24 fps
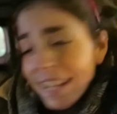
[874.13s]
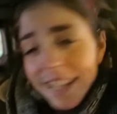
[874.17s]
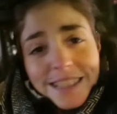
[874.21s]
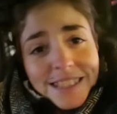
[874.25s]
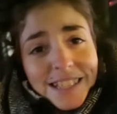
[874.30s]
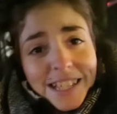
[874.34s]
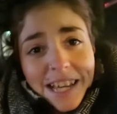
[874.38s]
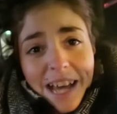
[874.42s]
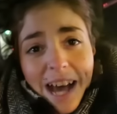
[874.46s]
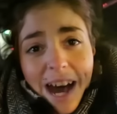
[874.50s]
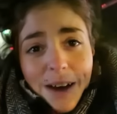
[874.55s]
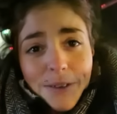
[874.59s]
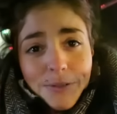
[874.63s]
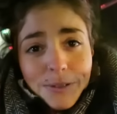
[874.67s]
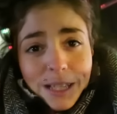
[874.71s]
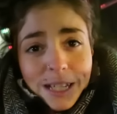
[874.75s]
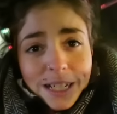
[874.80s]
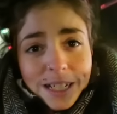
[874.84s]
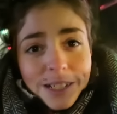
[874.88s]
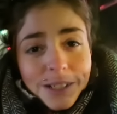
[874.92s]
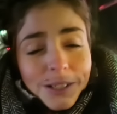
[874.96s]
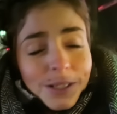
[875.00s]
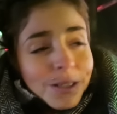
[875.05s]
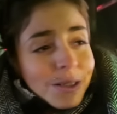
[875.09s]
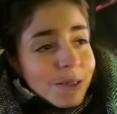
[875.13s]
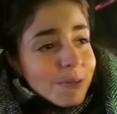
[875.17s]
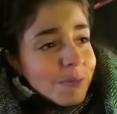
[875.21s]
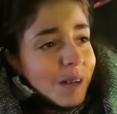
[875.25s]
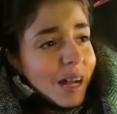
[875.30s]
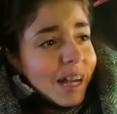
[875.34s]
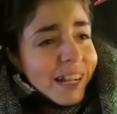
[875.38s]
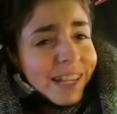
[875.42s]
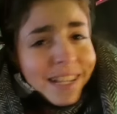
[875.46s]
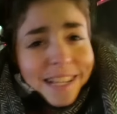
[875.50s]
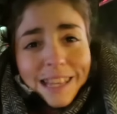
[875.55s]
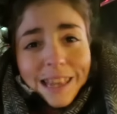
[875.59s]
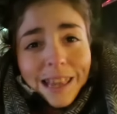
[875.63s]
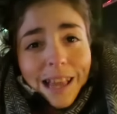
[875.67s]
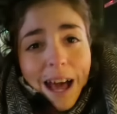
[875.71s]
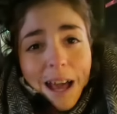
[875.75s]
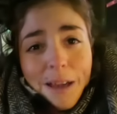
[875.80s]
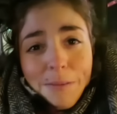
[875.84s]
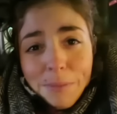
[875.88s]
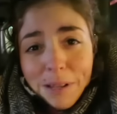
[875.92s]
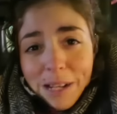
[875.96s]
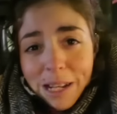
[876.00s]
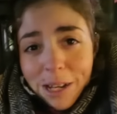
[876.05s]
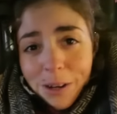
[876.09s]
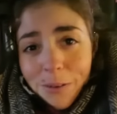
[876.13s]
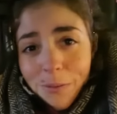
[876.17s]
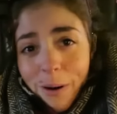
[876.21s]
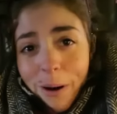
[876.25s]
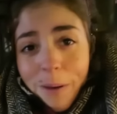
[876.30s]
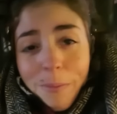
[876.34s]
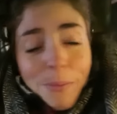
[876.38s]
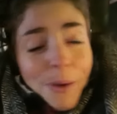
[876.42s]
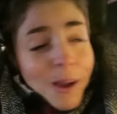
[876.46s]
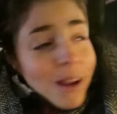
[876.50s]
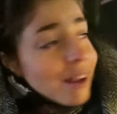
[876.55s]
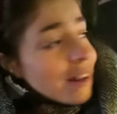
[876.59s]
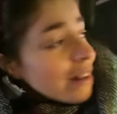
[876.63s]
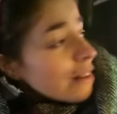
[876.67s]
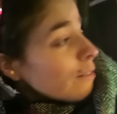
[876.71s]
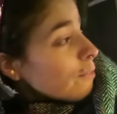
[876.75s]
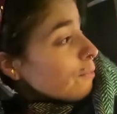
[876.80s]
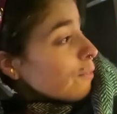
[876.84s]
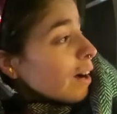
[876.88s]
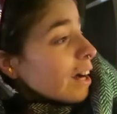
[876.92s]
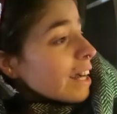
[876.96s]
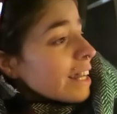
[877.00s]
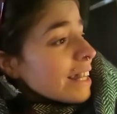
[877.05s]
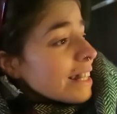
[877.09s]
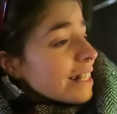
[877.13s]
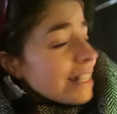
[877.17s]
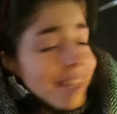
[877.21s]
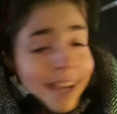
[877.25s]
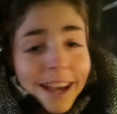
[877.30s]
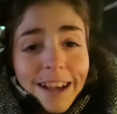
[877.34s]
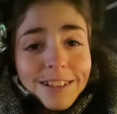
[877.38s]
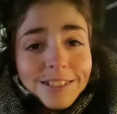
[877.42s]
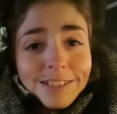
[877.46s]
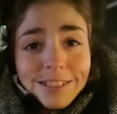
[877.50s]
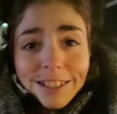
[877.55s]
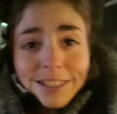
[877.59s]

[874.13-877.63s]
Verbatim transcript: They have like climbing equipment in a fucking gas